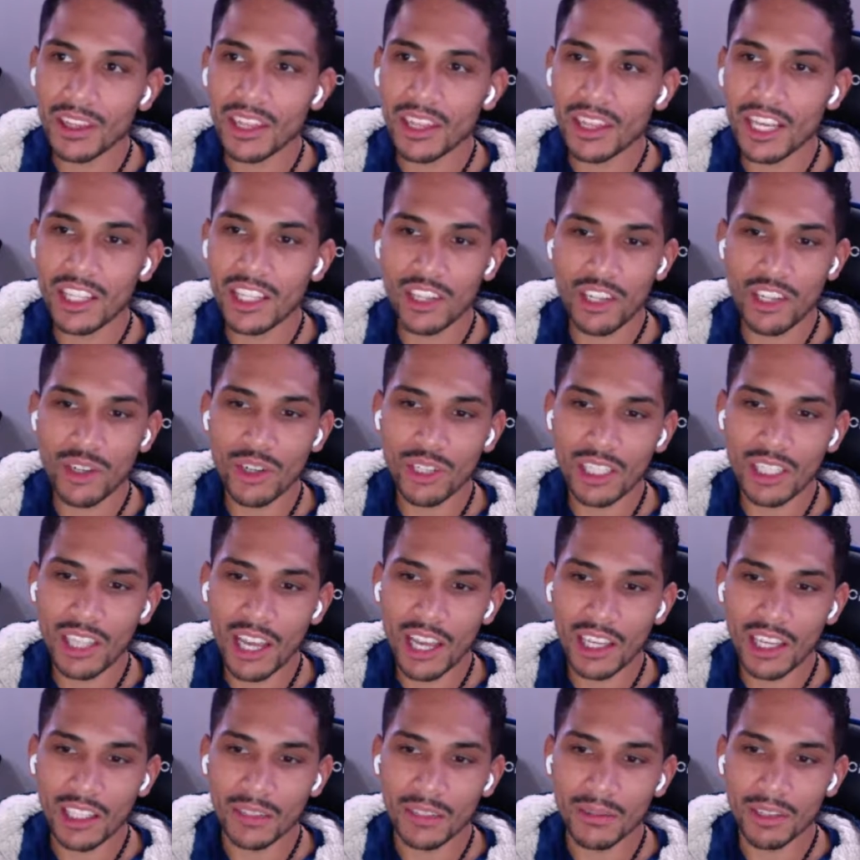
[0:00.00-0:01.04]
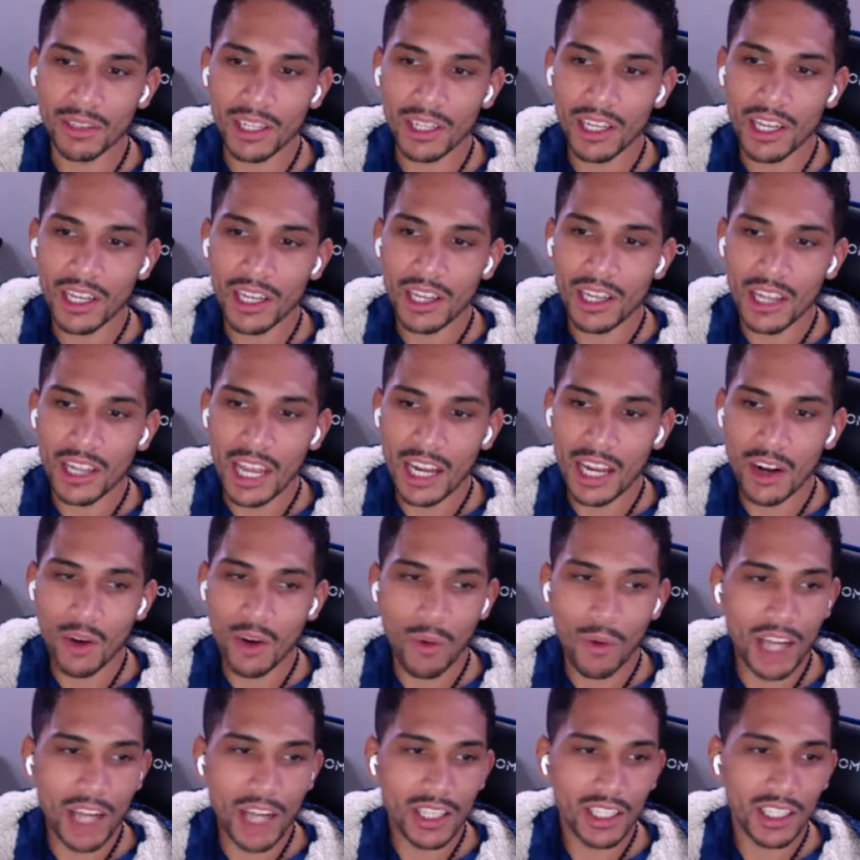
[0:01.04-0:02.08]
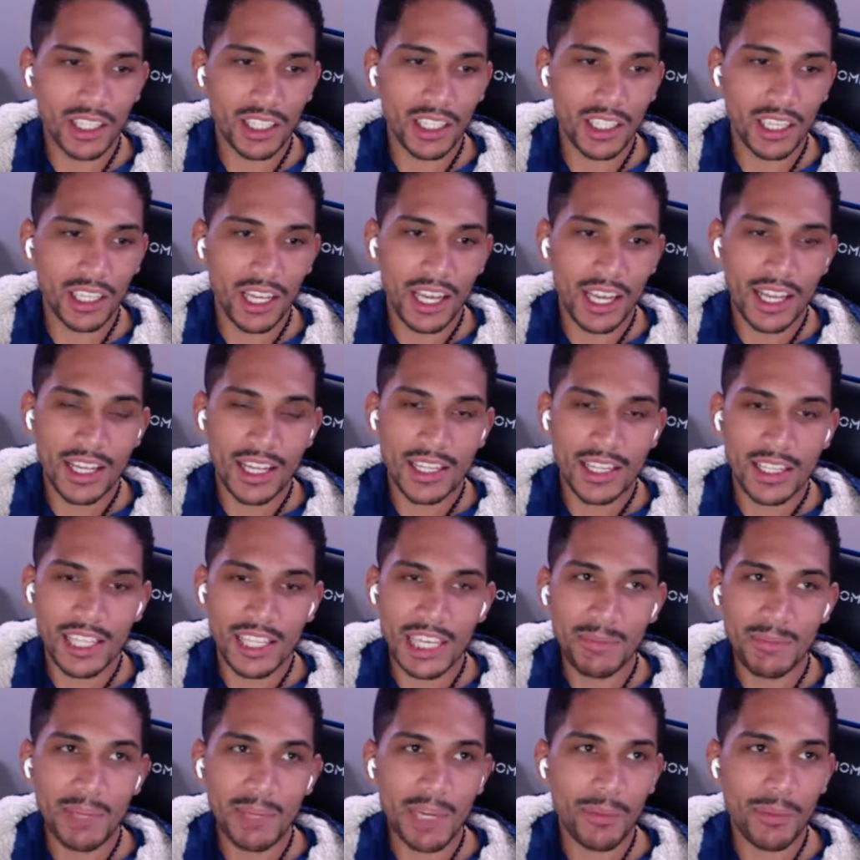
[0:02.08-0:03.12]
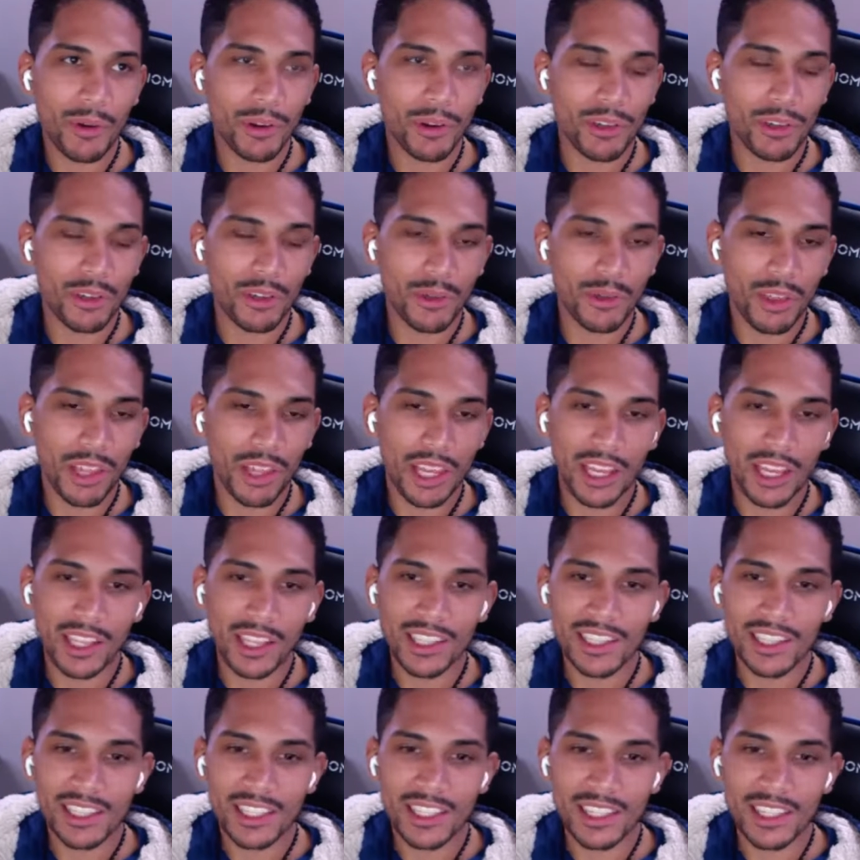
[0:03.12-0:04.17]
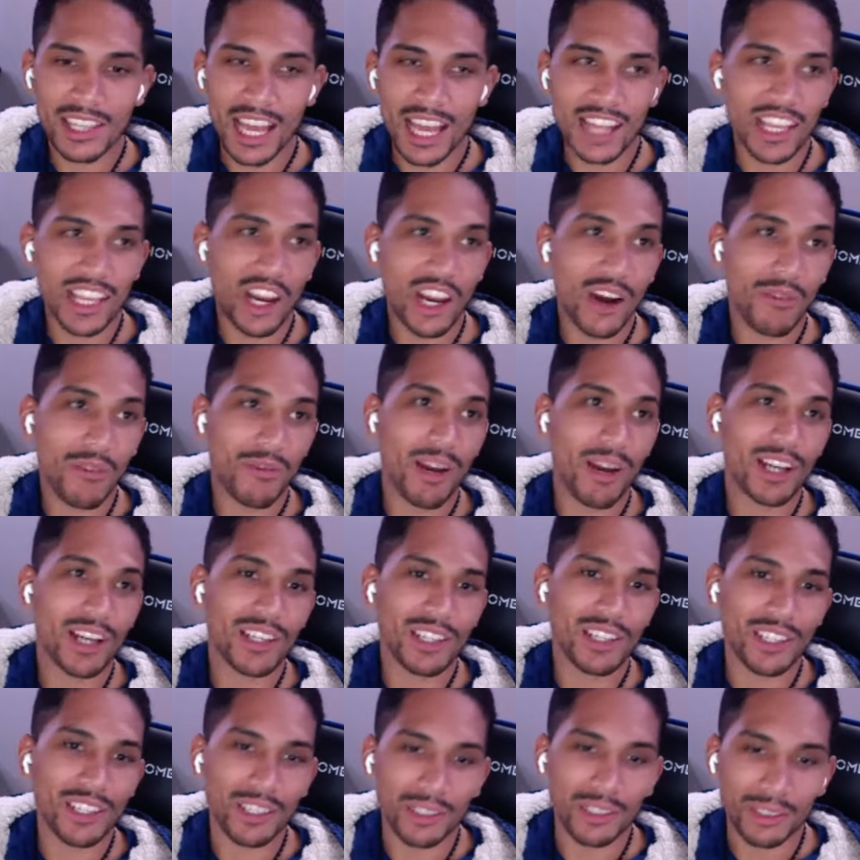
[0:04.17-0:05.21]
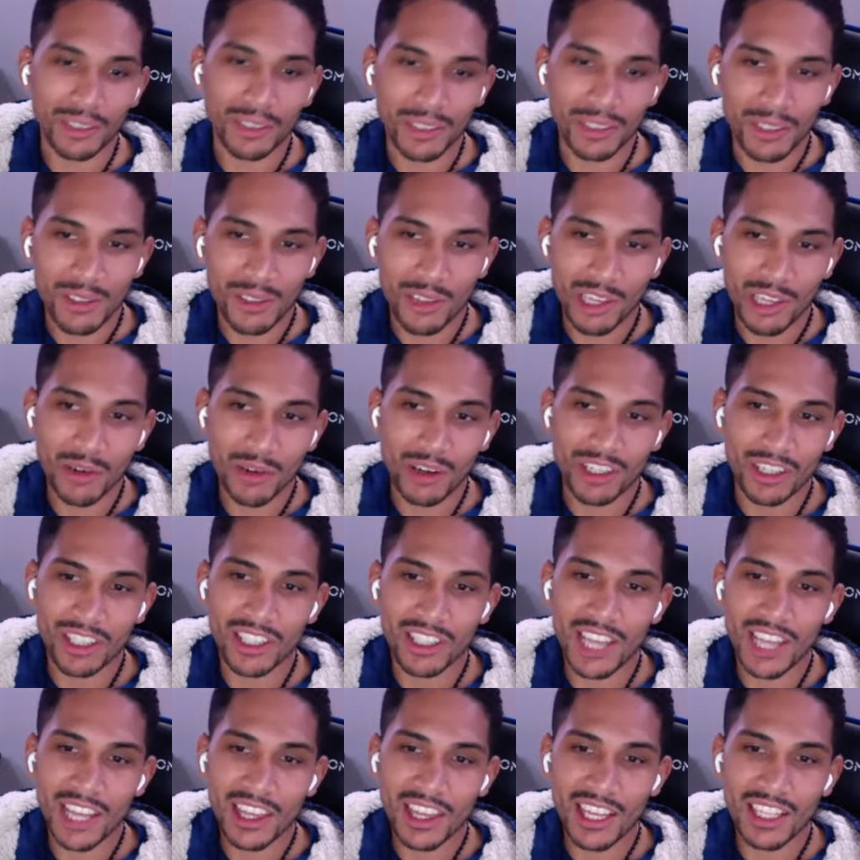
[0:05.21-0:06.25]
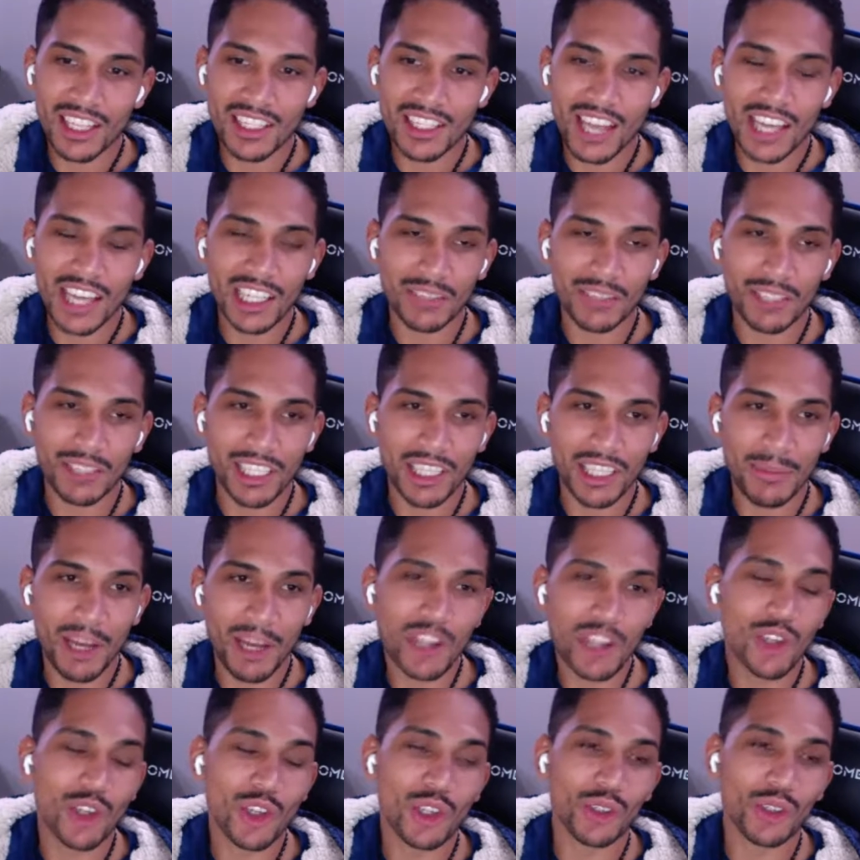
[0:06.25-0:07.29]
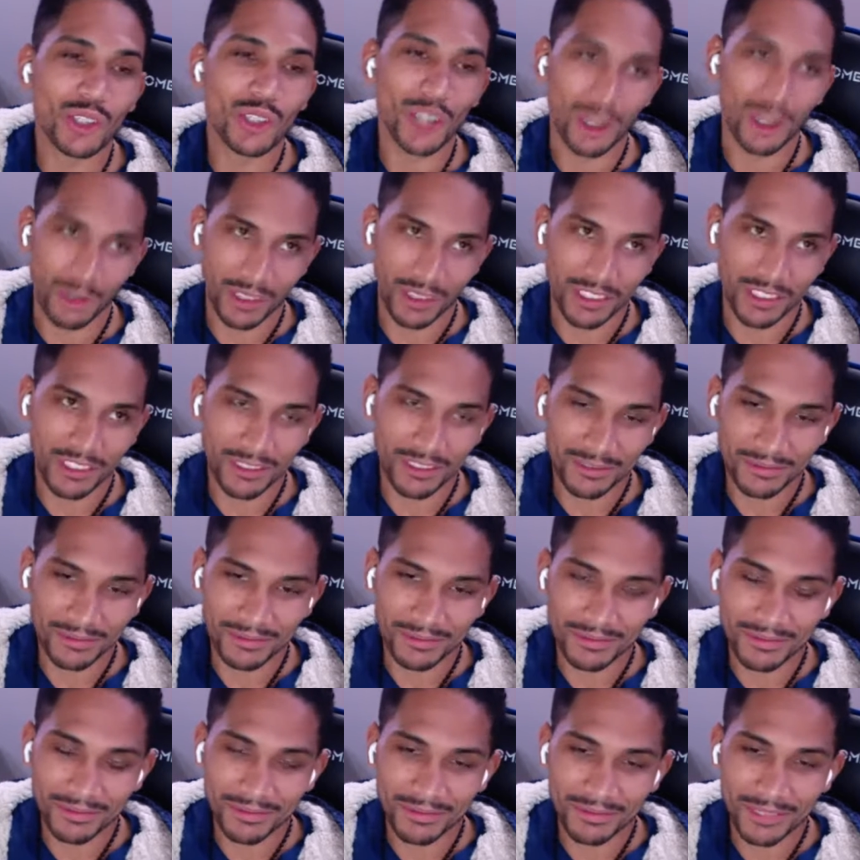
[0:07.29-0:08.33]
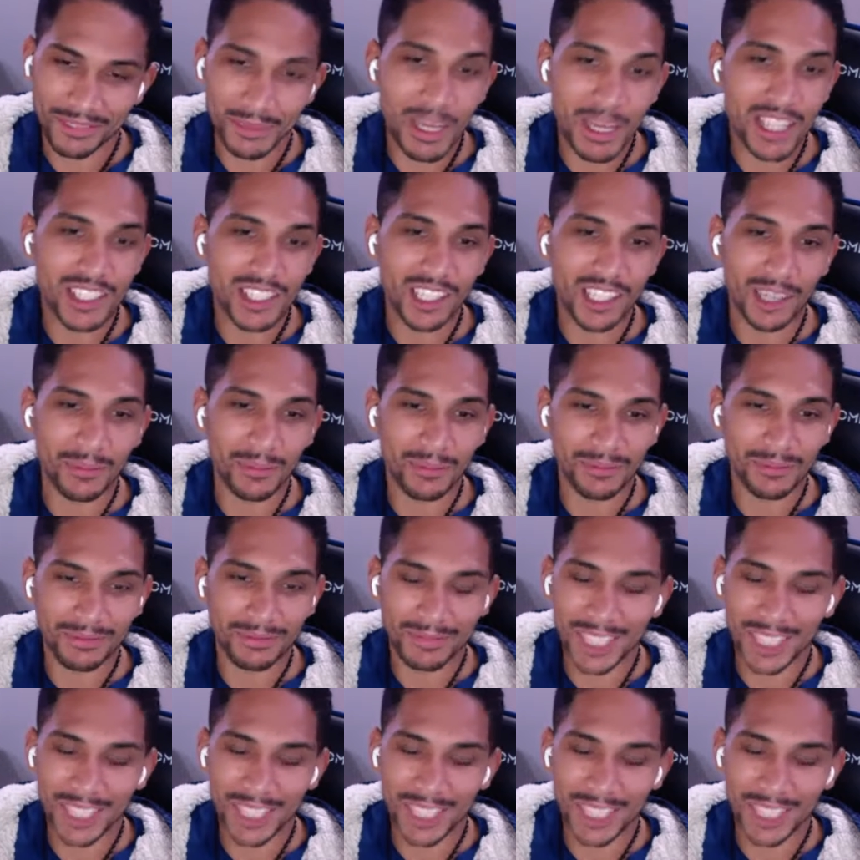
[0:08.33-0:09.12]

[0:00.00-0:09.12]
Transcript: Things are usually negative. They don't want to see people do things that they're afraid to do. So they would say things negatively to make sure you don't. It's messed up.